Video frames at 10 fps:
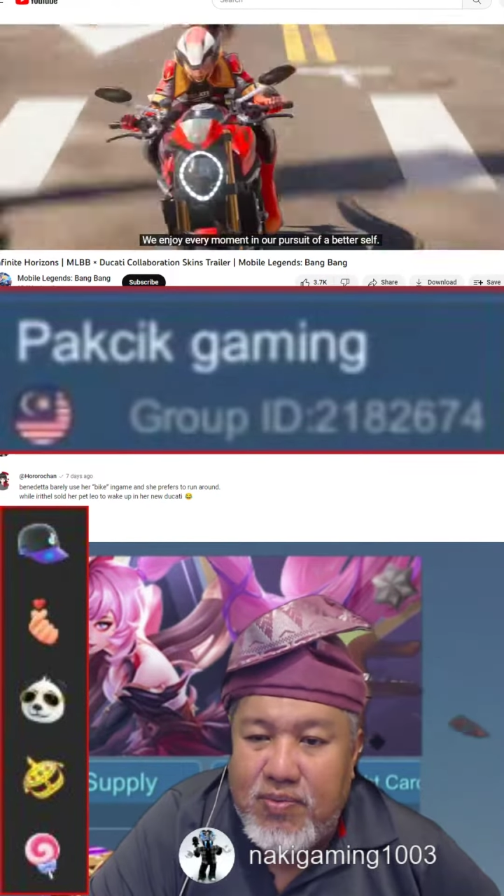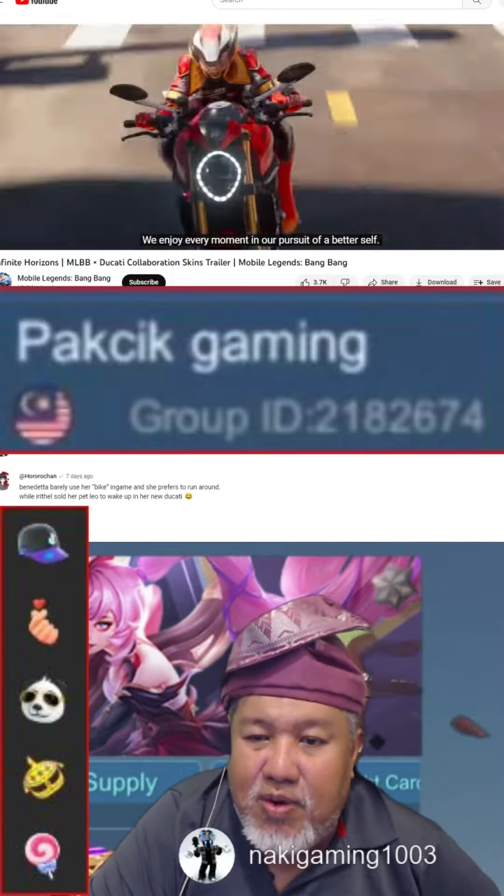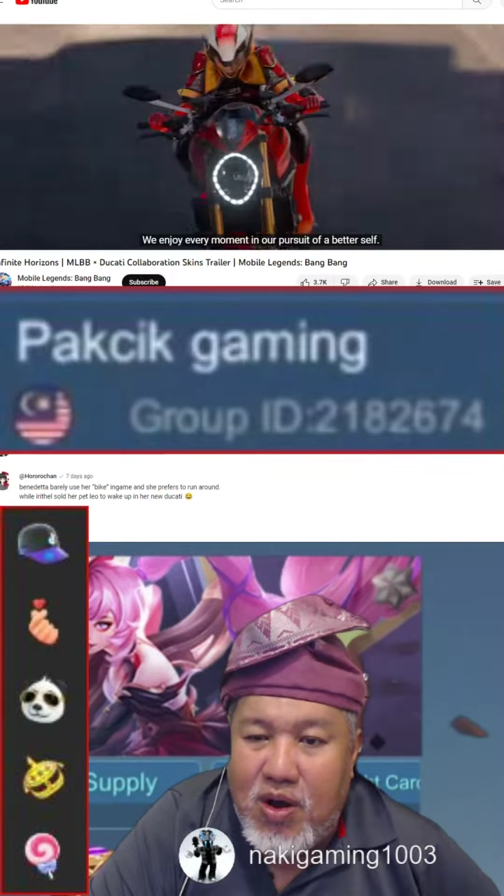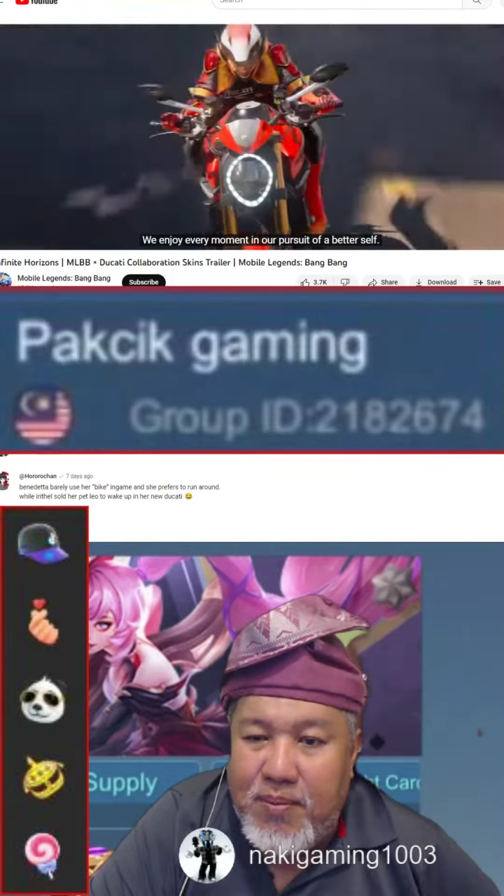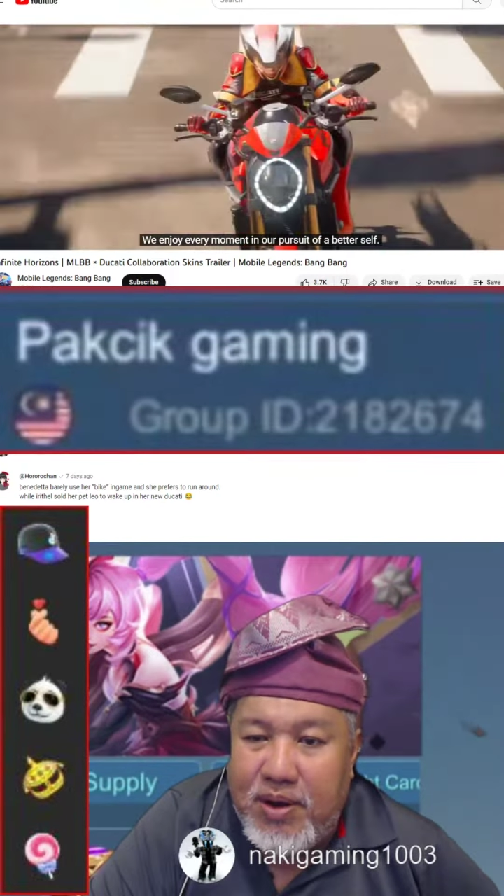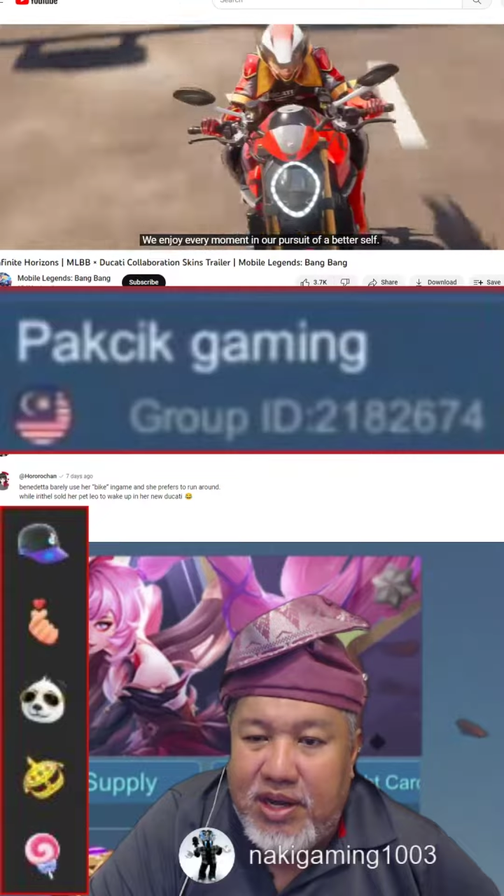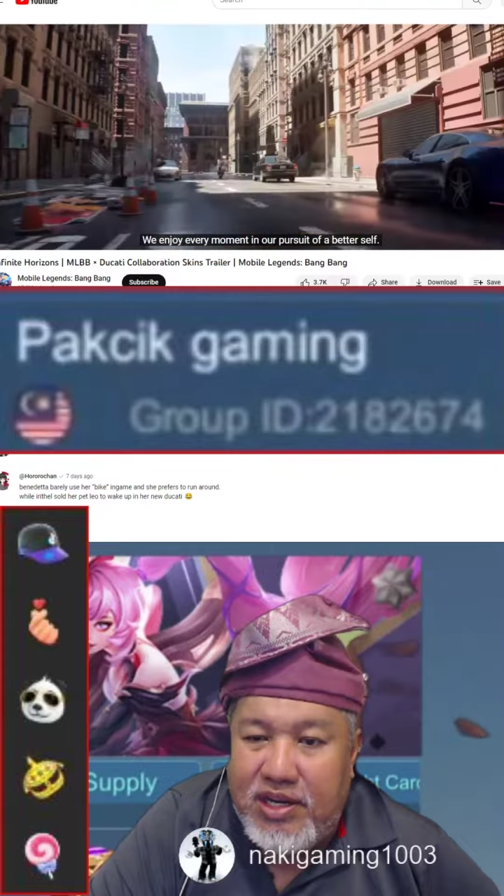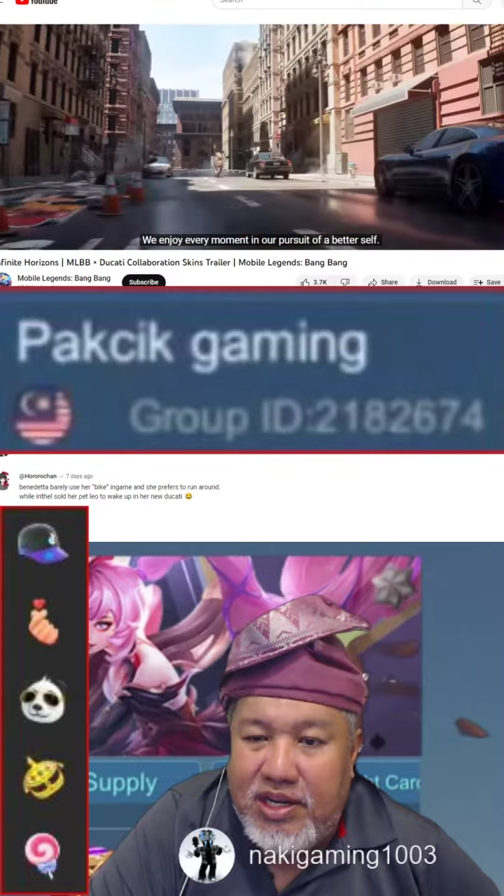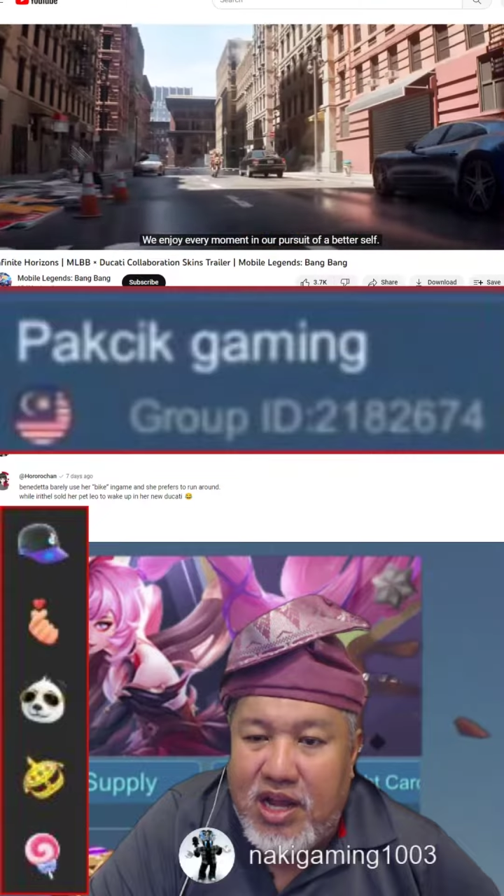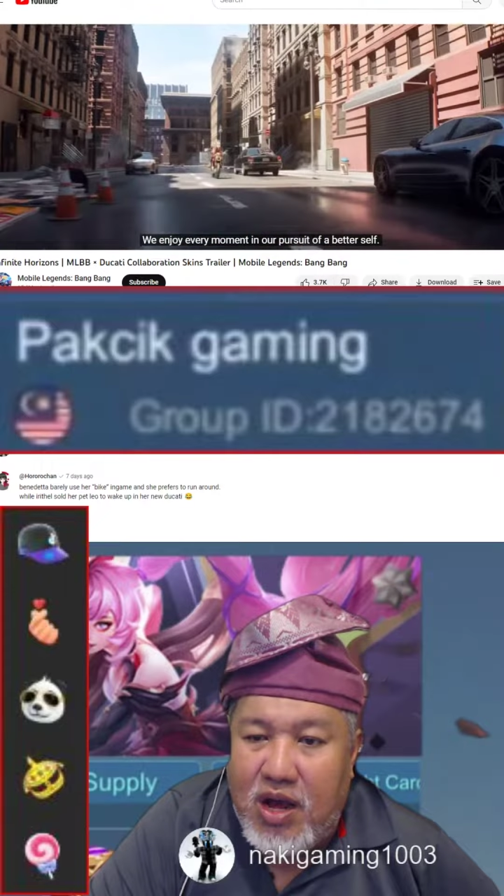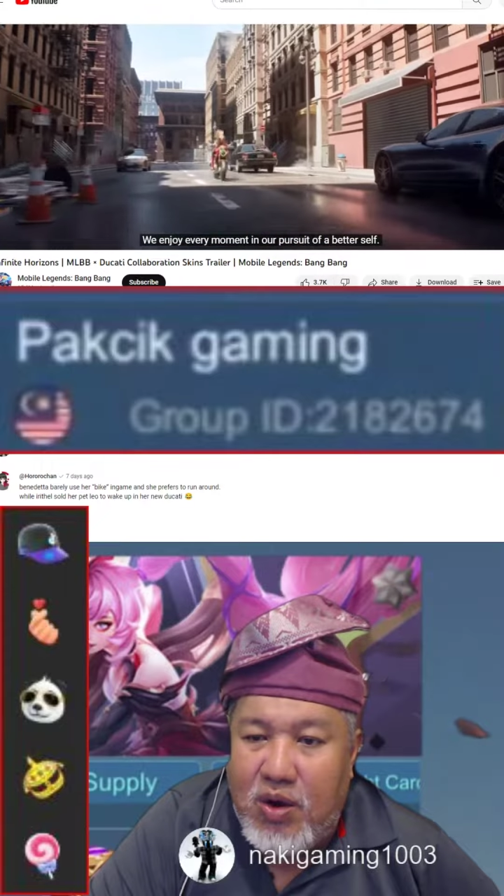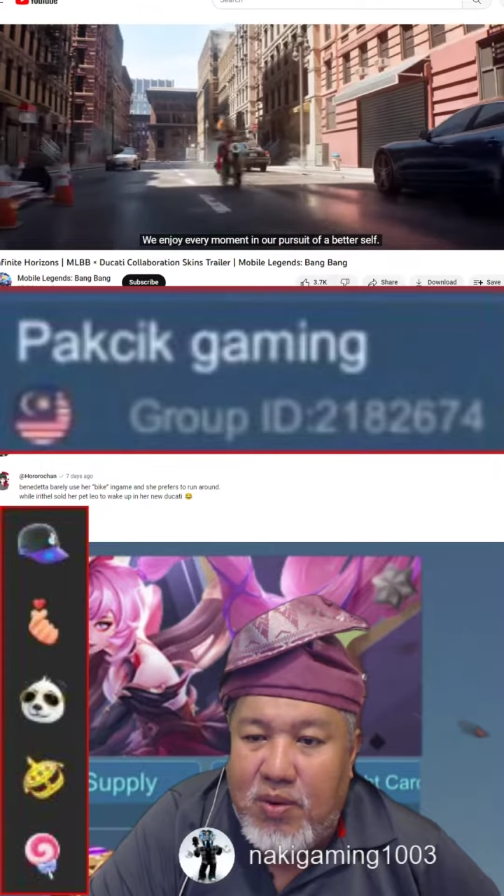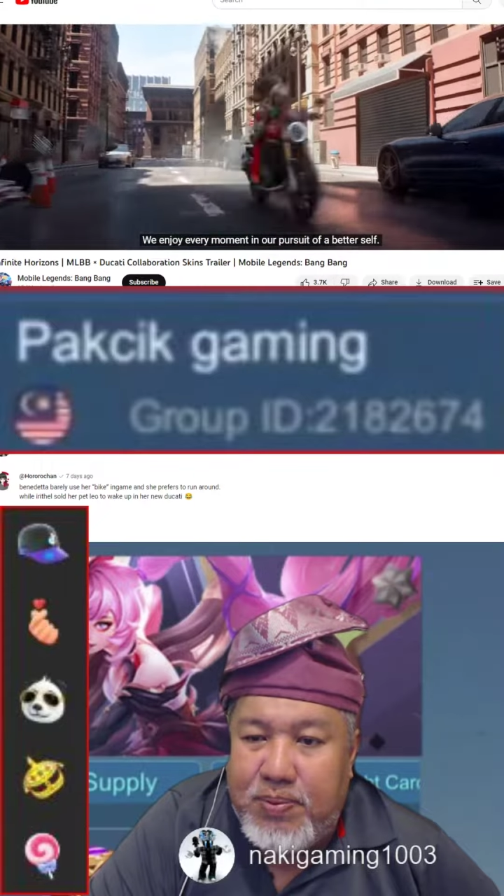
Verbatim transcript: moment in our